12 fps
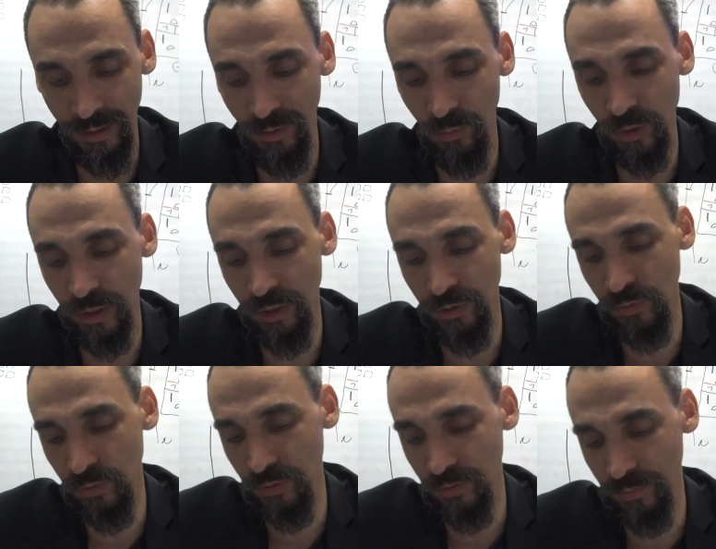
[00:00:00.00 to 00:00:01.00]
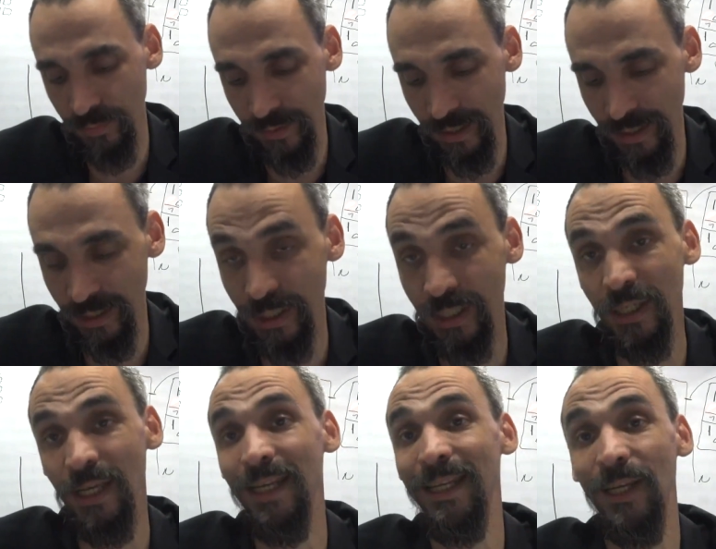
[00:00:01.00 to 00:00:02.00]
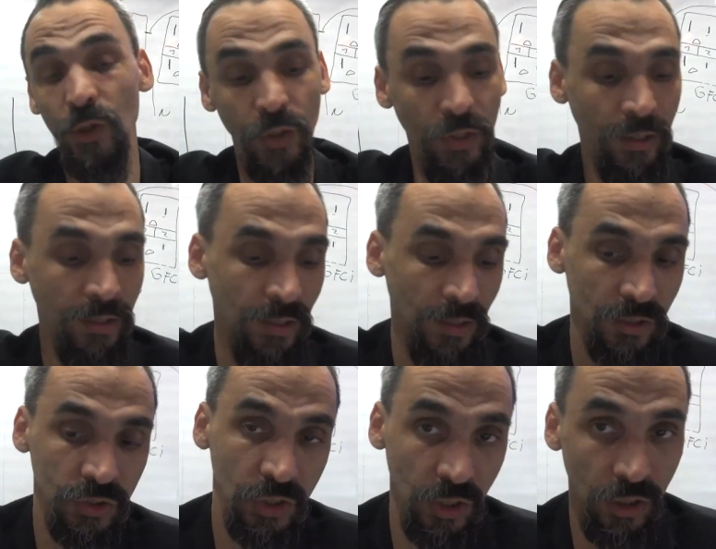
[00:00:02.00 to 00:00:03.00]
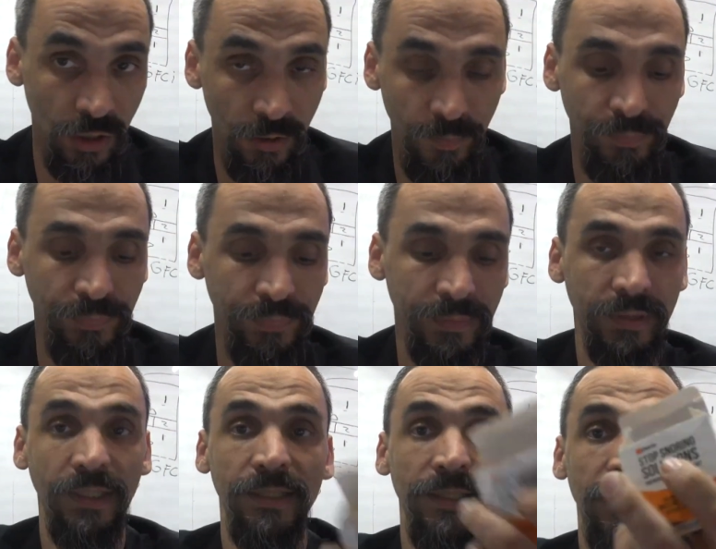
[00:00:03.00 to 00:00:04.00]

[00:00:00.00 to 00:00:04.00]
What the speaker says: will not do any good. So this is